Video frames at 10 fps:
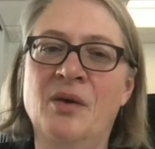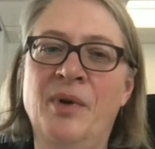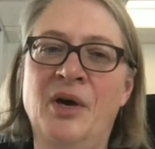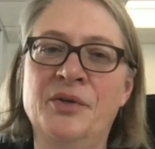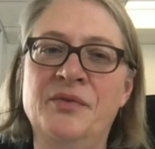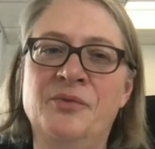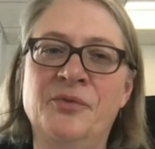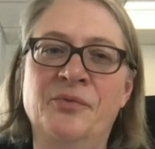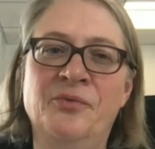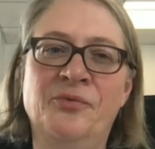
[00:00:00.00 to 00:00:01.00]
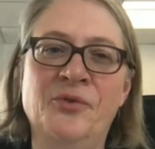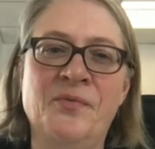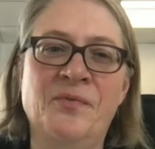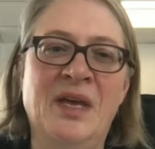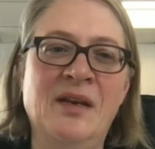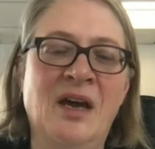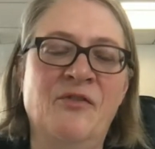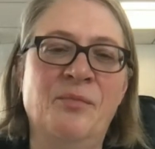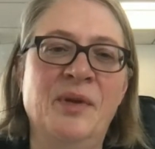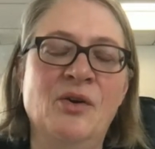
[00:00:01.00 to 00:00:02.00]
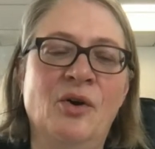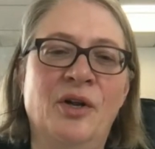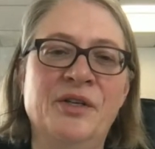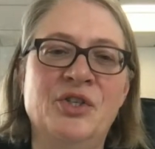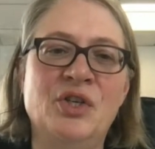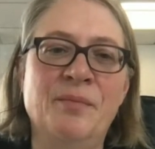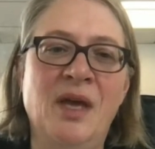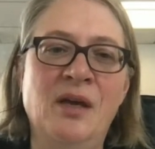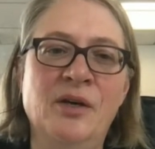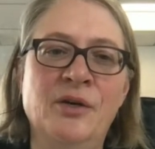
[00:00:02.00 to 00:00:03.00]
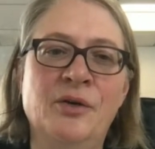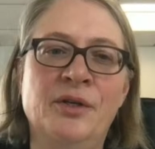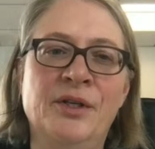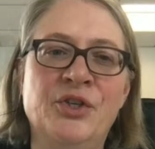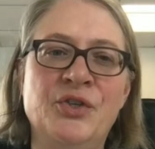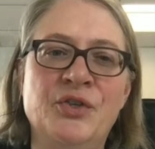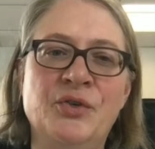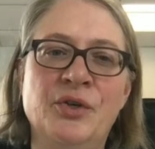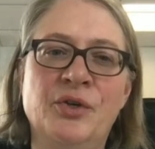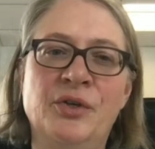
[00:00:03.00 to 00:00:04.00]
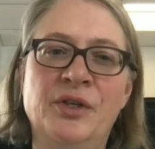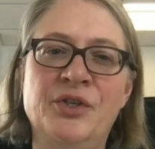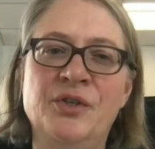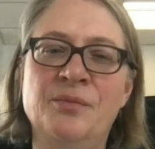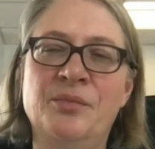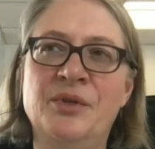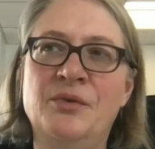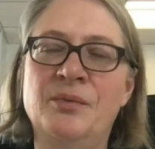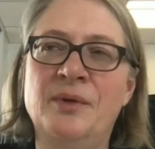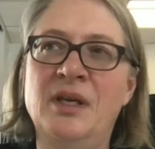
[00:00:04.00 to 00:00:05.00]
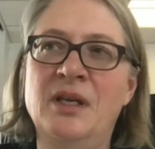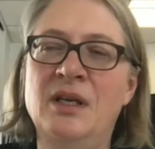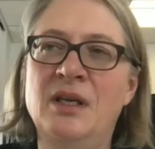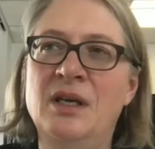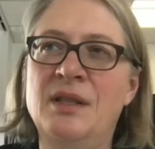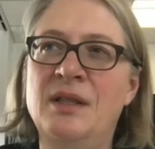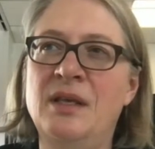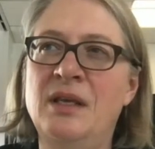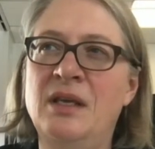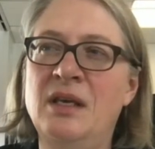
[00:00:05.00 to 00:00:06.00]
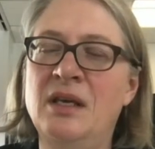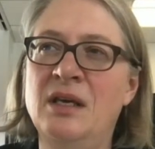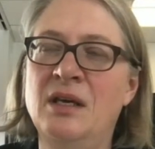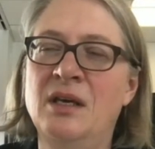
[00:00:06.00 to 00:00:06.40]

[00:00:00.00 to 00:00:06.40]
what would then have been called a Jamaica coalition, so a coalition between what